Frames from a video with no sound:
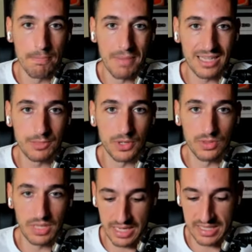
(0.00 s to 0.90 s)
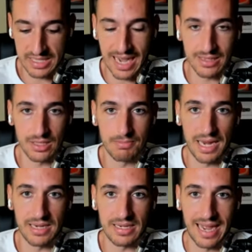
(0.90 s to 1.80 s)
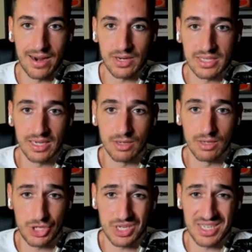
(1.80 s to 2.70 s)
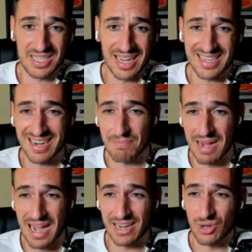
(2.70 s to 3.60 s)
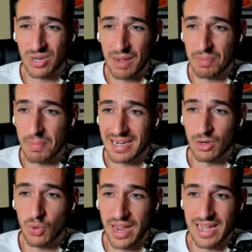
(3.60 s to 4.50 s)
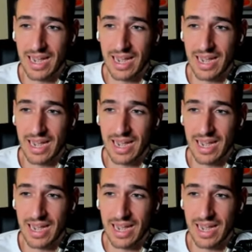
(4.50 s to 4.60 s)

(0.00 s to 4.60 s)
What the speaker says: Madbone is the other main character, which is such a microcap, by the way.